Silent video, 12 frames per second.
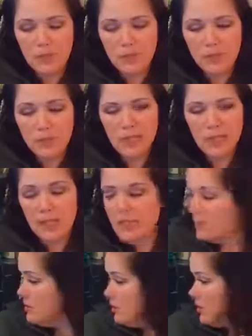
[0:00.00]

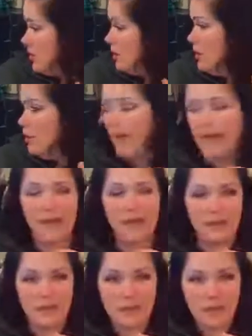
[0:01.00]
Please go
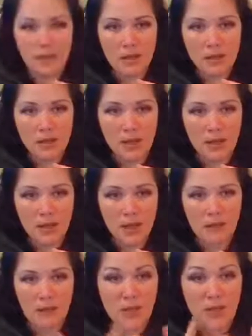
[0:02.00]
and
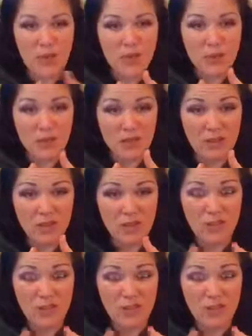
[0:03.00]
pick up those lunches.